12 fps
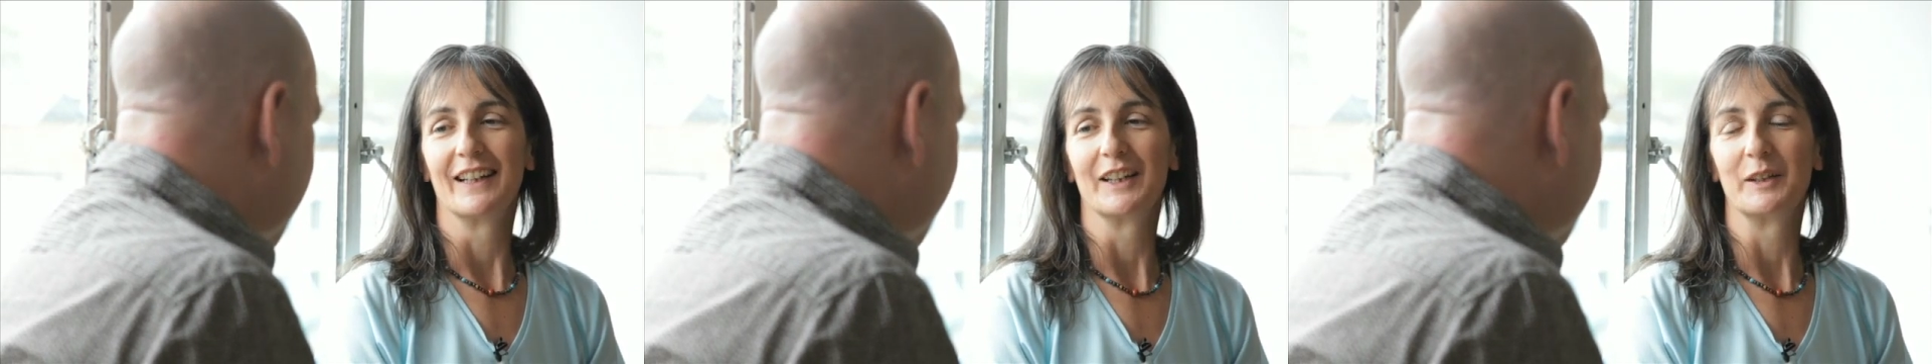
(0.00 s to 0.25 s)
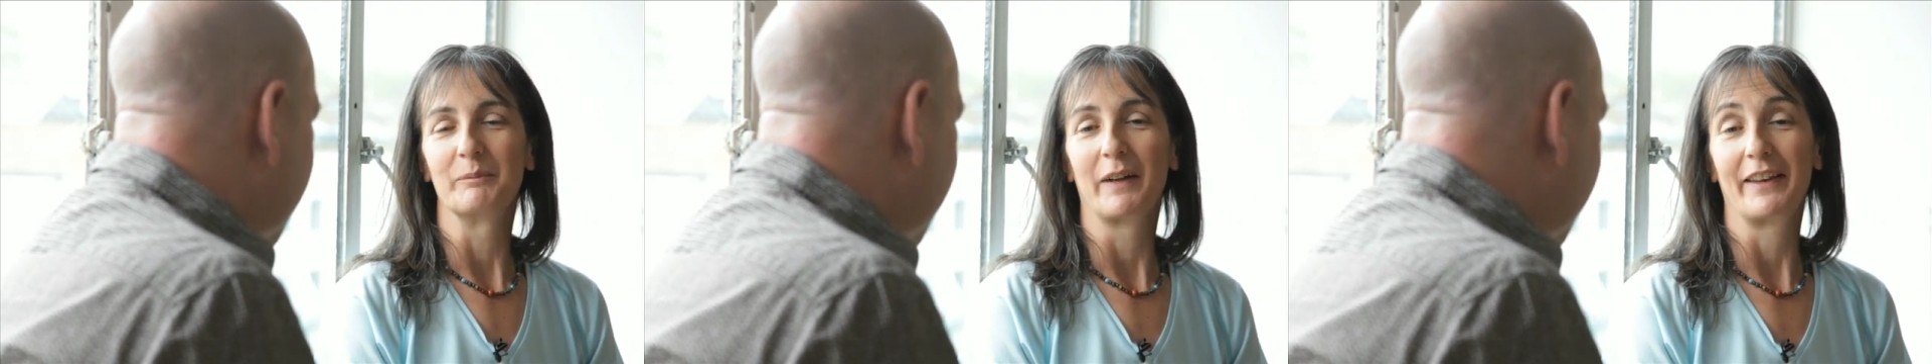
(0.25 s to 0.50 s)

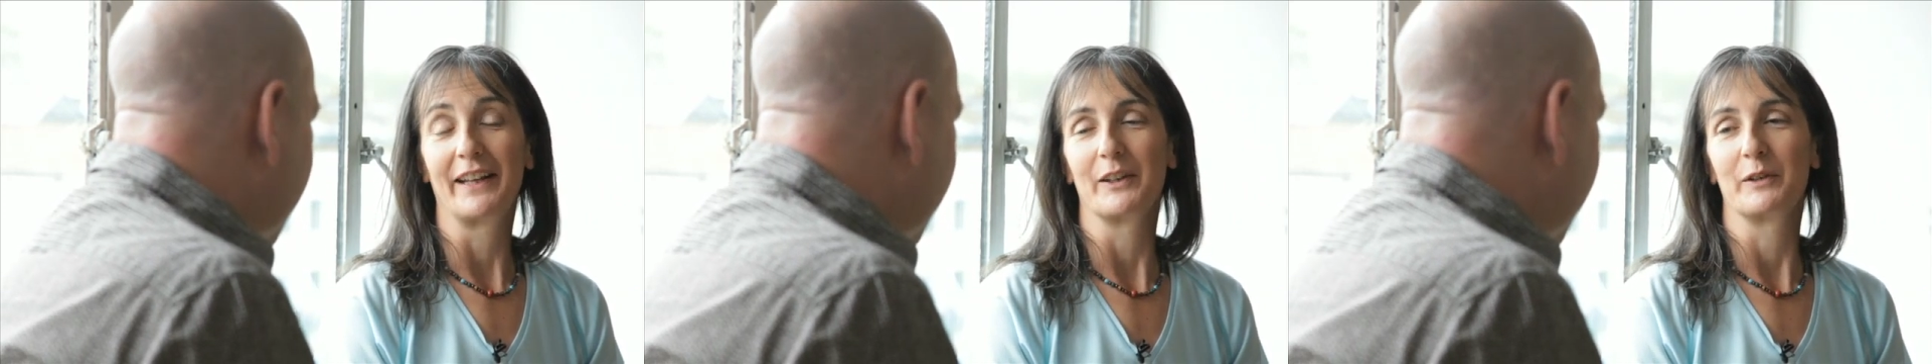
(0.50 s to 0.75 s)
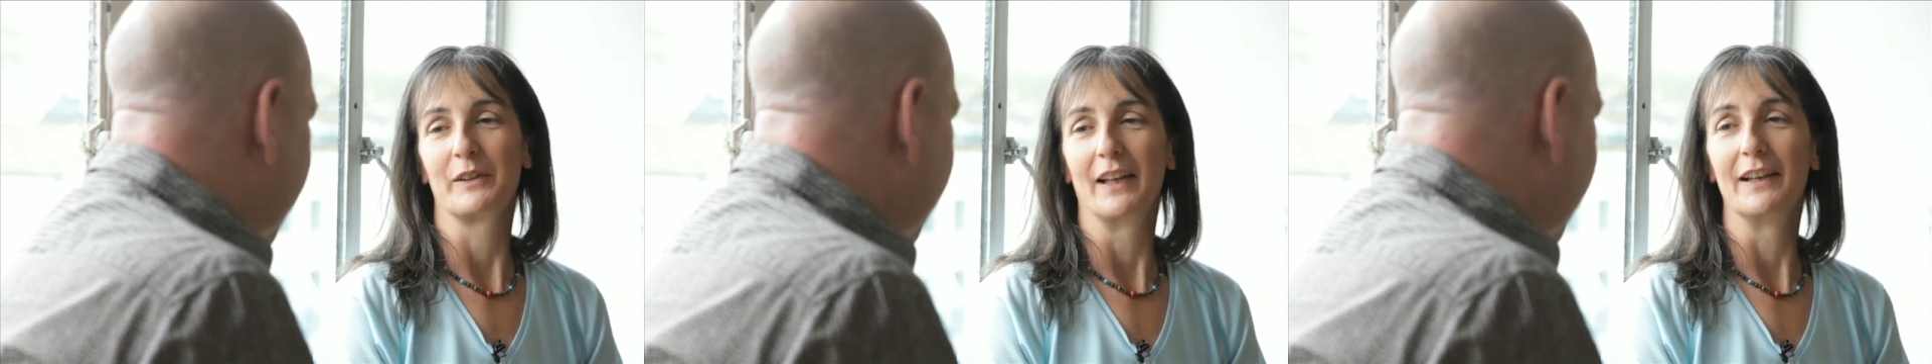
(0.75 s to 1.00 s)
I think
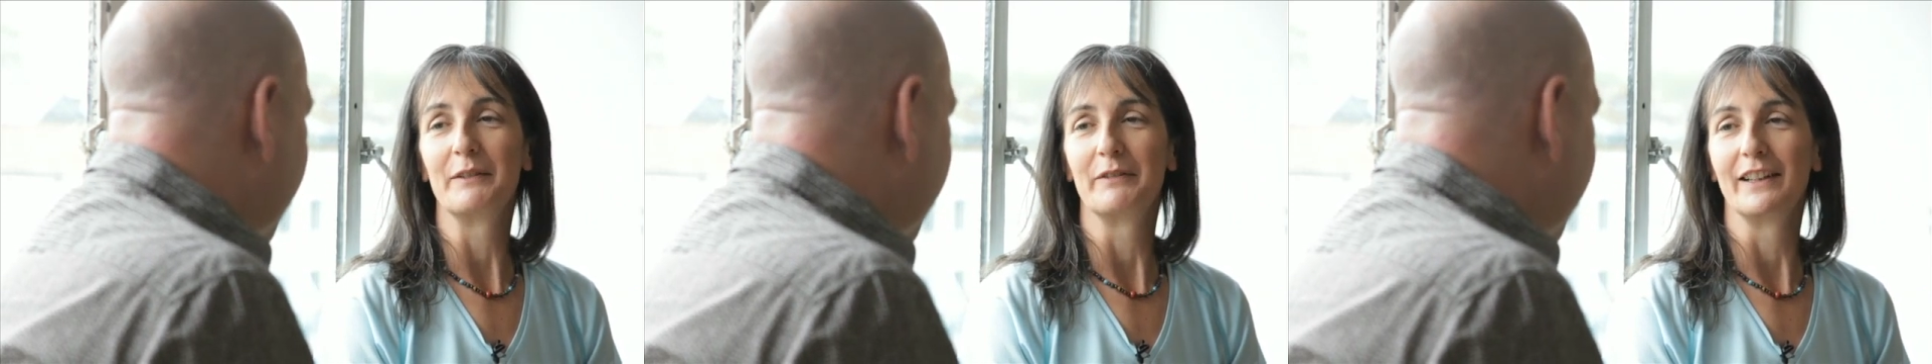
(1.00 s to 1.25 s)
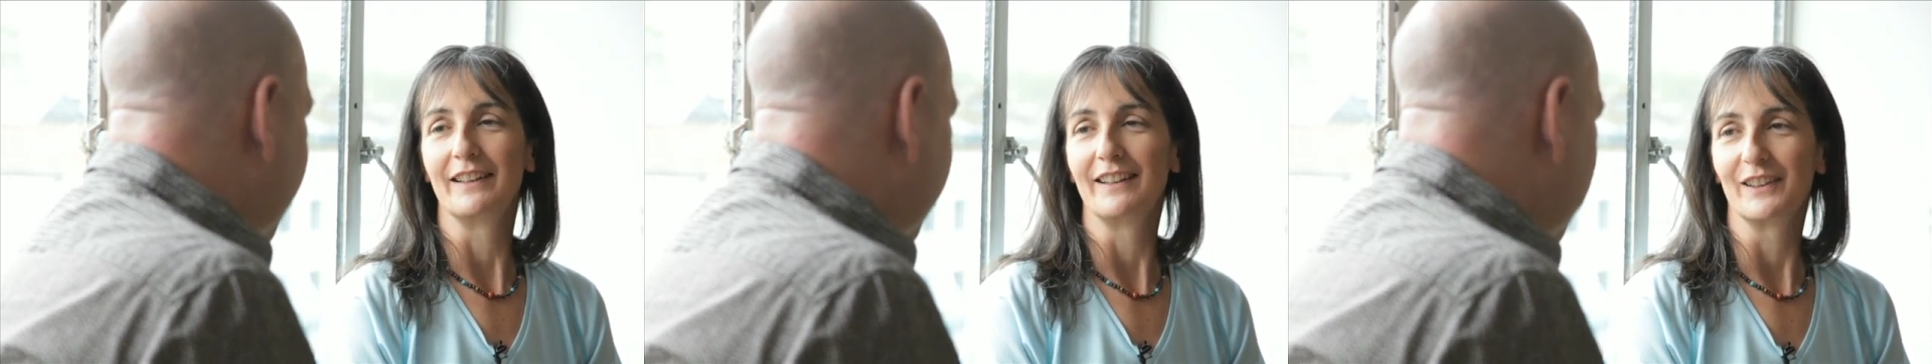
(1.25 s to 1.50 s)
it's a
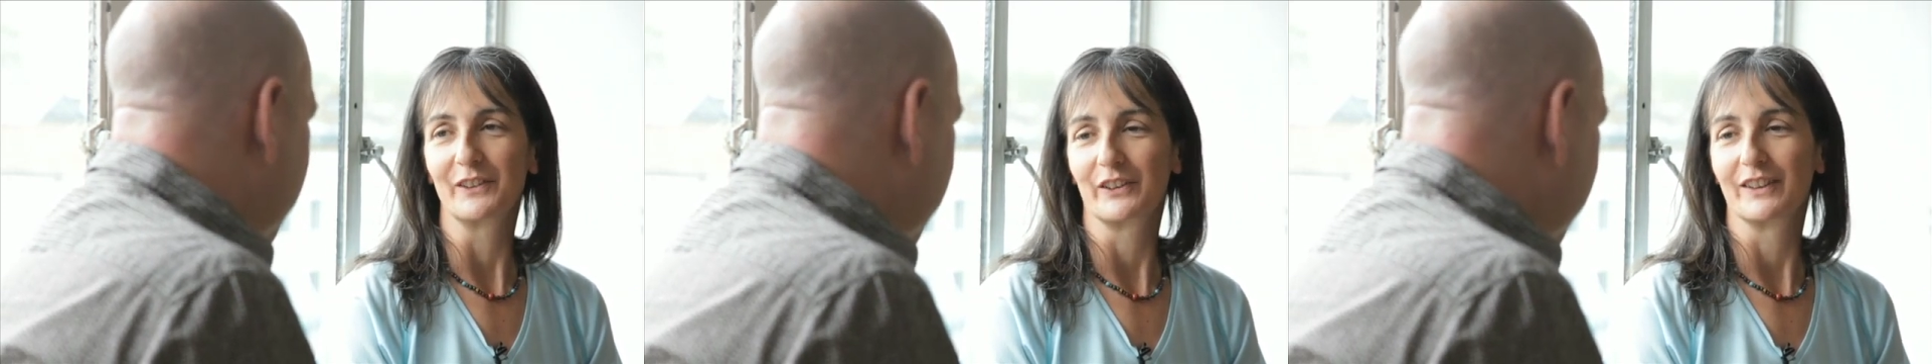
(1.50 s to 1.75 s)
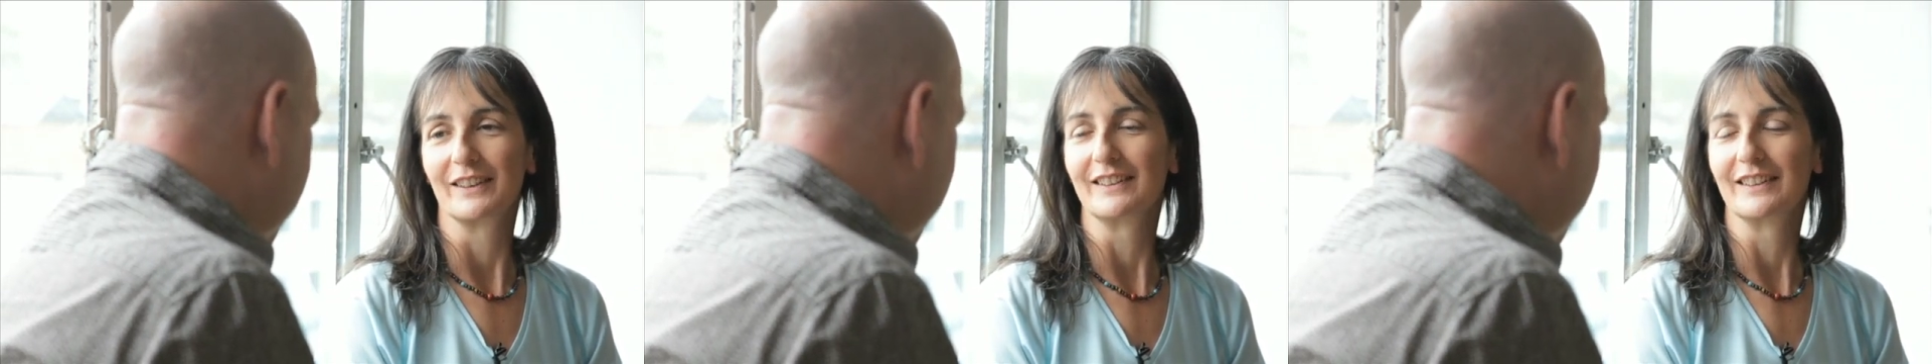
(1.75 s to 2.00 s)
living
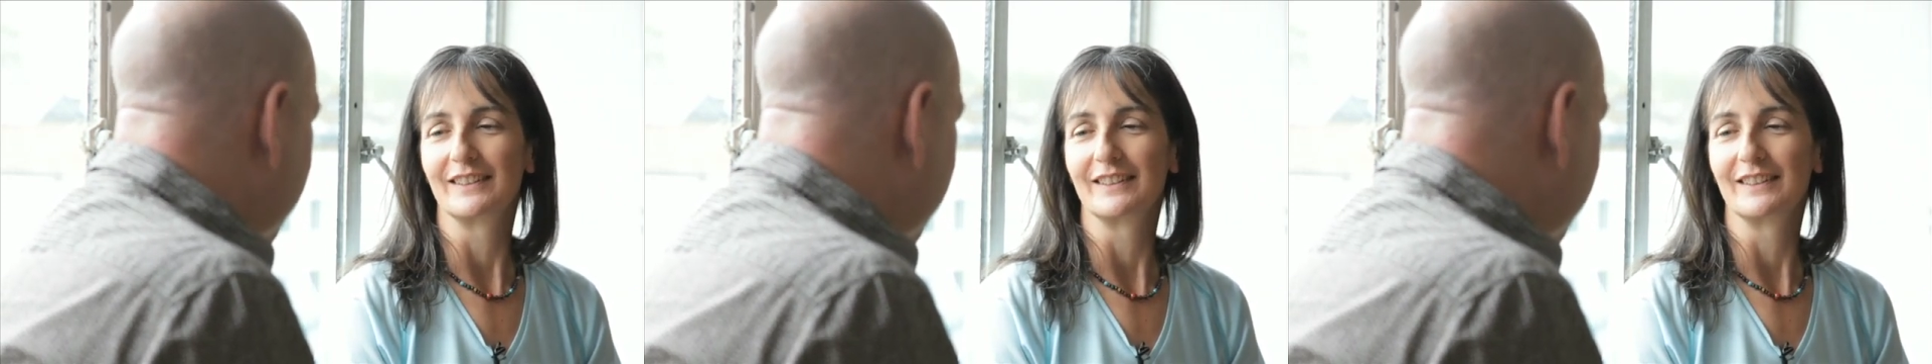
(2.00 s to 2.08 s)
culture.